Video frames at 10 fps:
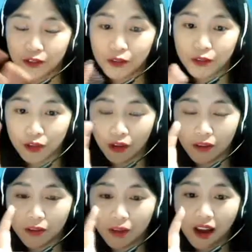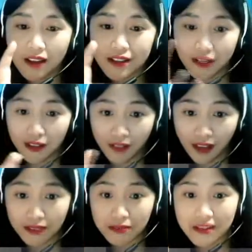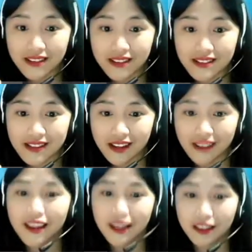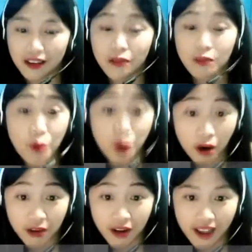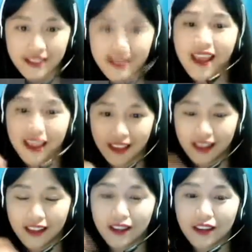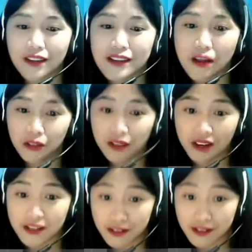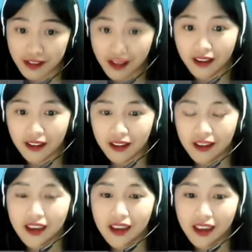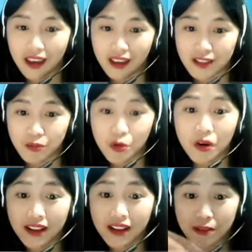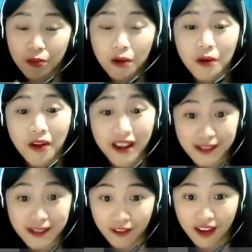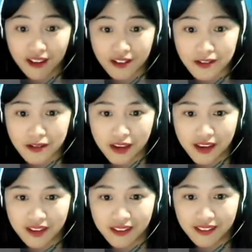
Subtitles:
through because of development, then and progress, then the South Korean society is a progressive country.